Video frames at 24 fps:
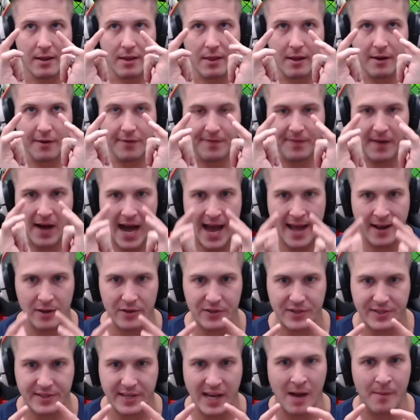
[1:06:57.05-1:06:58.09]
the final
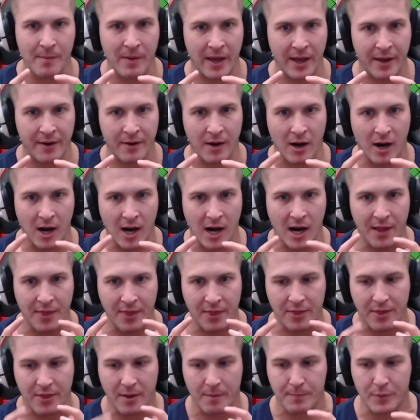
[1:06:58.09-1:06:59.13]
summon on
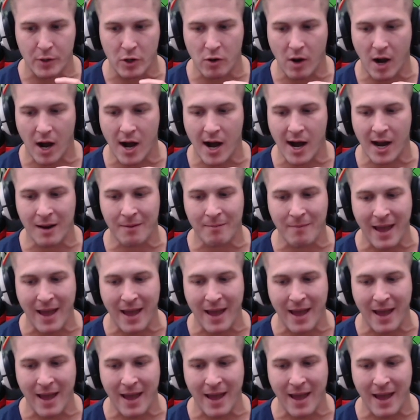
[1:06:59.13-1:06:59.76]
the Buhan